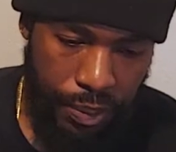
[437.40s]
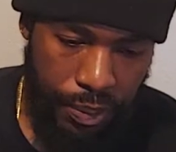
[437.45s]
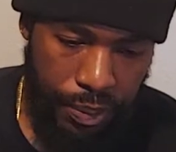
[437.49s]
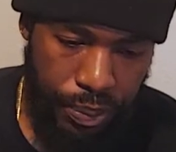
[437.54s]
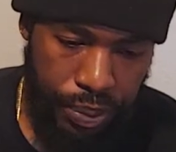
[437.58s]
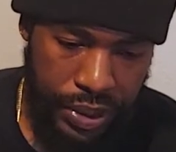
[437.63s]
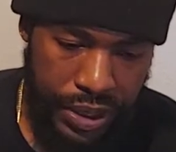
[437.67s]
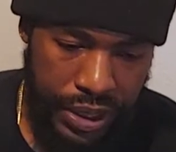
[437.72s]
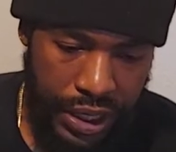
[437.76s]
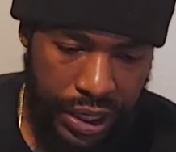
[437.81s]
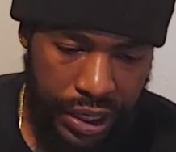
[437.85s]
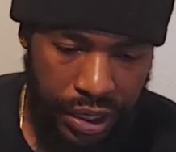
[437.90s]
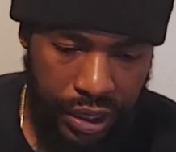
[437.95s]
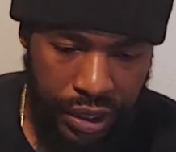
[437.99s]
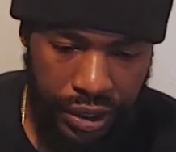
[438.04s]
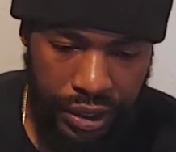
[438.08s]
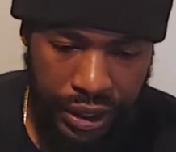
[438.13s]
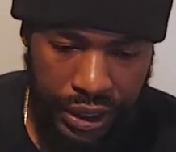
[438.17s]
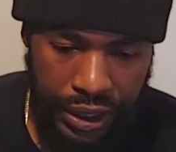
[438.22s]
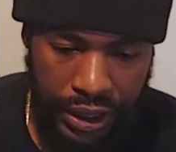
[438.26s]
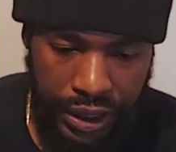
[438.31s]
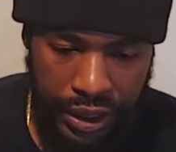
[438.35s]

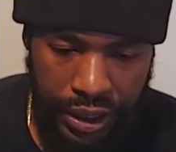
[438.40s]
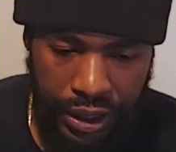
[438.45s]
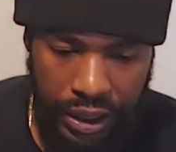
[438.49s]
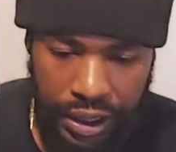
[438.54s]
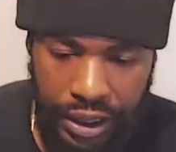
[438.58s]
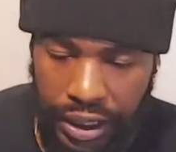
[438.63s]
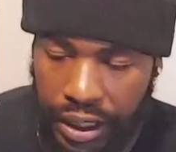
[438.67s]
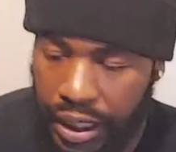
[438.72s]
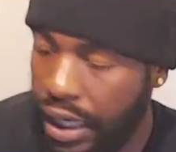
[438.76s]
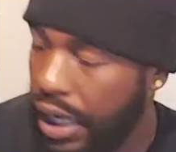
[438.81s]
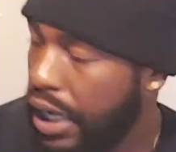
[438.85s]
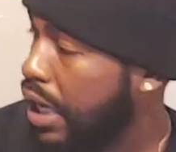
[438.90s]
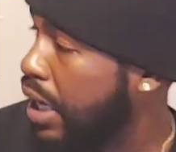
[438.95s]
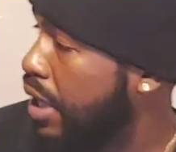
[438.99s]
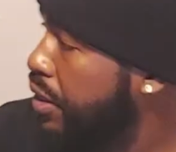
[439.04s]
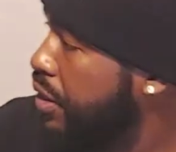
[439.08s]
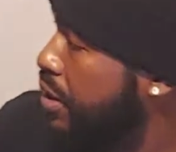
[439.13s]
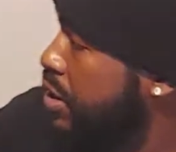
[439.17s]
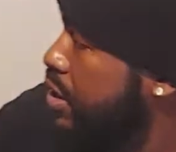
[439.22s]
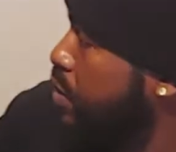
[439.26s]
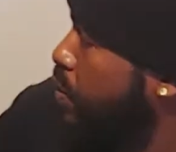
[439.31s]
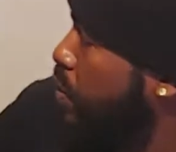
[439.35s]
particularly
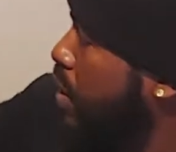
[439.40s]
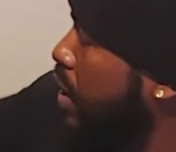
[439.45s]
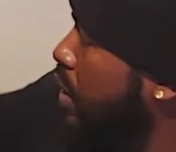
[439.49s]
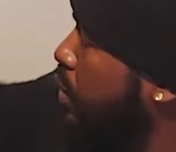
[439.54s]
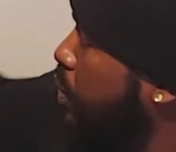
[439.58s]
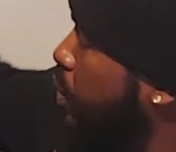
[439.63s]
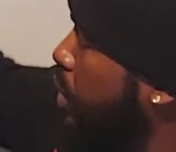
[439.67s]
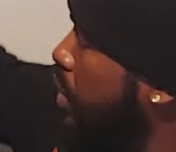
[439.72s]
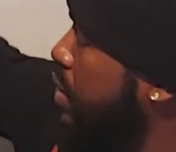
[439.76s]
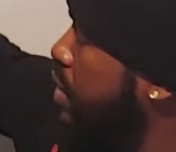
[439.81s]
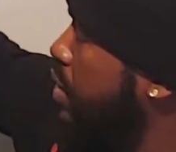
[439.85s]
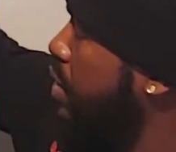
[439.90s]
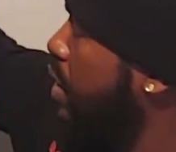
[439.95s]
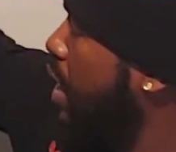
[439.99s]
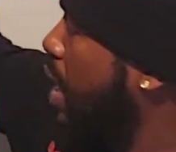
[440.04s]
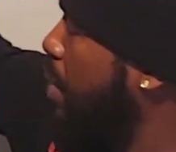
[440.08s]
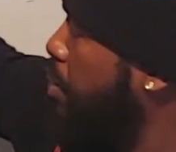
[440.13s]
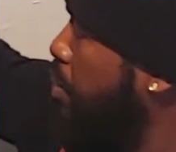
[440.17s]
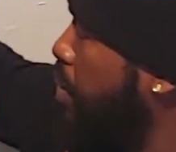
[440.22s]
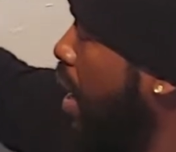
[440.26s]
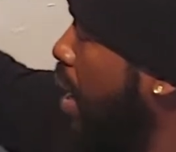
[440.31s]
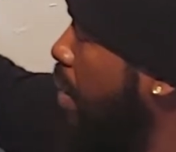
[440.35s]
this one, which
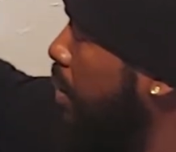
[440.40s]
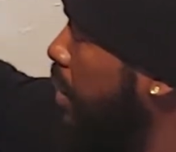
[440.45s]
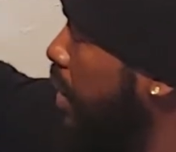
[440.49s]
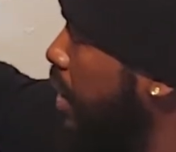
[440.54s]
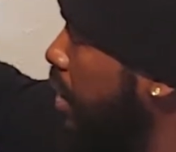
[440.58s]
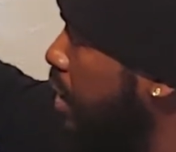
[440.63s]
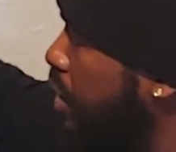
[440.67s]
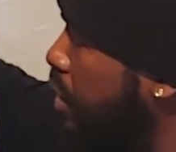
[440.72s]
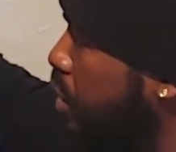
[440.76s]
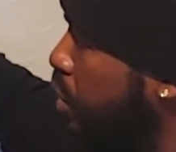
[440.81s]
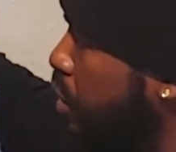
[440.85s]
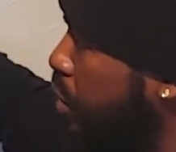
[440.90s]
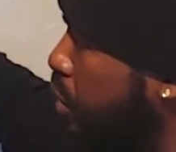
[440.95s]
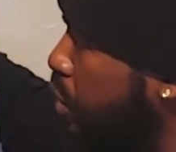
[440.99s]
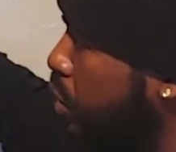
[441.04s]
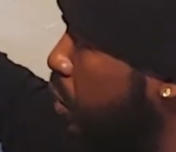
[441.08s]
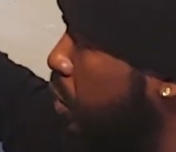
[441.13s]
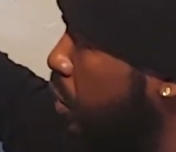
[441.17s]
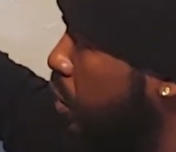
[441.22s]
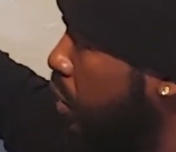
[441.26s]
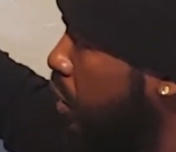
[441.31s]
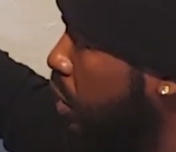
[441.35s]
I'm probably going to
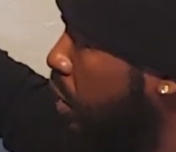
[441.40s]
do